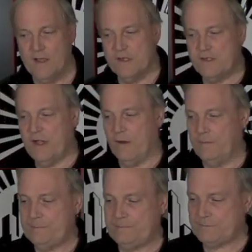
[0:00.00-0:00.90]

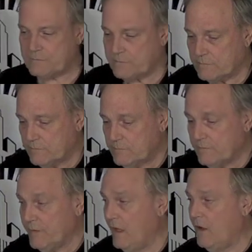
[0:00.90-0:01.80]
So,
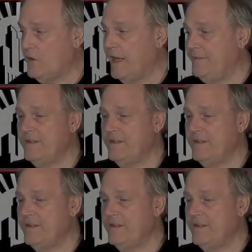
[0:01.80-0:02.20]
okay,